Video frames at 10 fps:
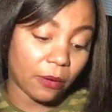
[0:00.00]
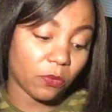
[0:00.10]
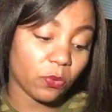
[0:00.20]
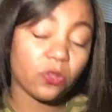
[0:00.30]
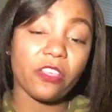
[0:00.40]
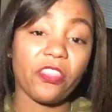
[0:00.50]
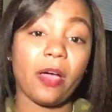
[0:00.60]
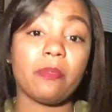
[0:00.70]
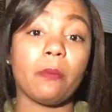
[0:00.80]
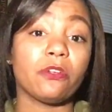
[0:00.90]
Rule of
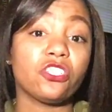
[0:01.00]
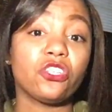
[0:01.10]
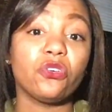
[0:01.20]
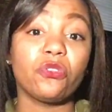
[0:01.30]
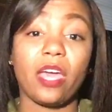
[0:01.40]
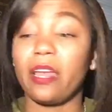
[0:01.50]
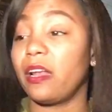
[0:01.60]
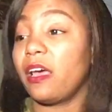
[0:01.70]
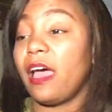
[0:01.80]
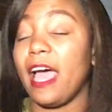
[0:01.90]
thumb number 2 that
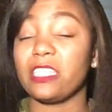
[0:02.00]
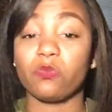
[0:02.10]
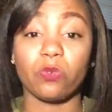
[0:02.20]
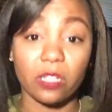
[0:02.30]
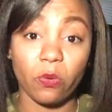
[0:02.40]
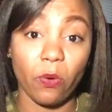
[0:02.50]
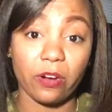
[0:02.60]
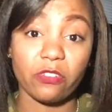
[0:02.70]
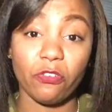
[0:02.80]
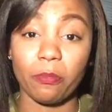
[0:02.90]
has really
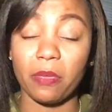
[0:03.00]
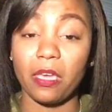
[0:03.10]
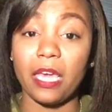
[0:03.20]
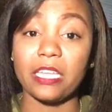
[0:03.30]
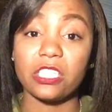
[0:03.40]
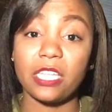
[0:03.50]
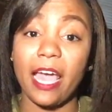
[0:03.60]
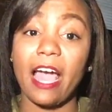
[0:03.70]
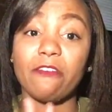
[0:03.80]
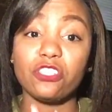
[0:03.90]
worked for me is to
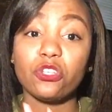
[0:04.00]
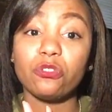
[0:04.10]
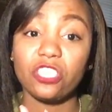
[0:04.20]
have 2